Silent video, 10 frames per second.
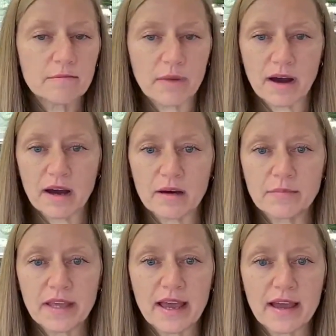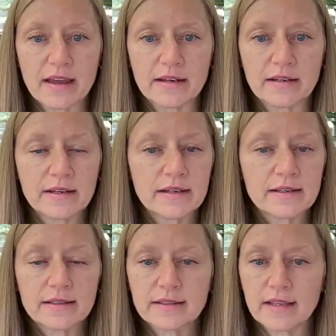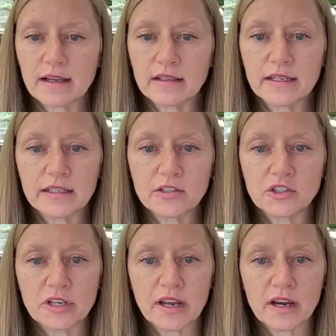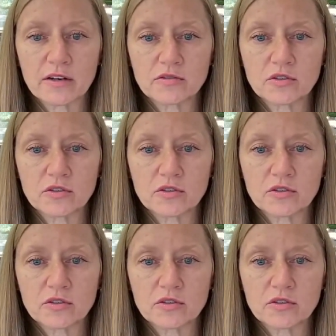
Bob can sell his share